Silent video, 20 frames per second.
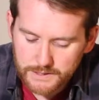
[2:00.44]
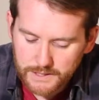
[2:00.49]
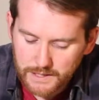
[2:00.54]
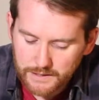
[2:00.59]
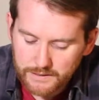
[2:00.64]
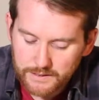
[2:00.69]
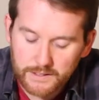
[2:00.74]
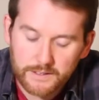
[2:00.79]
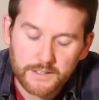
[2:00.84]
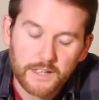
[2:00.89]
I
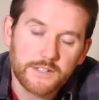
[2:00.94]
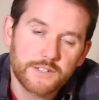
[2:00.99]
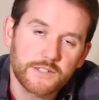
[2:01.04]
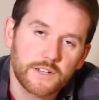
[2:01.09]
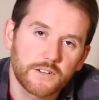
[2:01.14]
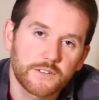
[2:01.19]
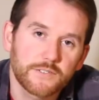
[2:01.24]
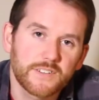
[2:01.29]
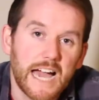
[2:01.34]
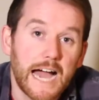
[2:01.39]
think they'd
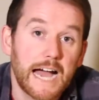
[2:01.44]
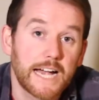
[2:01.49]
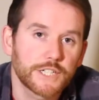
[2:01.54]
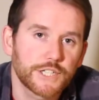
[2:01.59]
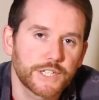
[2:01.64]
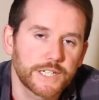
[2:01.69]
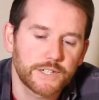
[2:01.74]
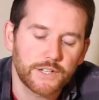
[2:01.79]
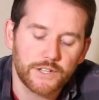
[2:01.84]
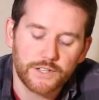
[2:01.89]
sort of
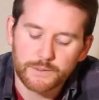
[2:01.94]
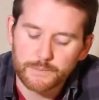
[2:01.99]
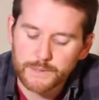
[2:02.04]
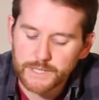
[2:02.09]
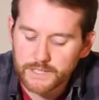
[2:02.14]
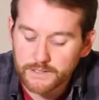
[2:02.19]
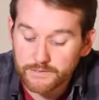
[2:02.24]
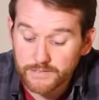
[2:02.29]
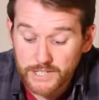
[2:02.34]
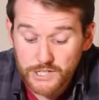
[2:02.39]
cash in on them
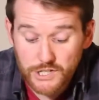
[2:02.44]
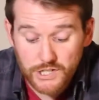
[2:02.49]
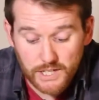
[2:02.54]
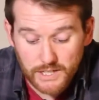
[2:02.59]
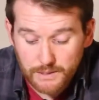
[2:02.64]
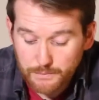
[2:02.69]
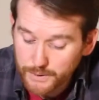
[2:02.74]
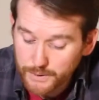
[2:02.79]
individually,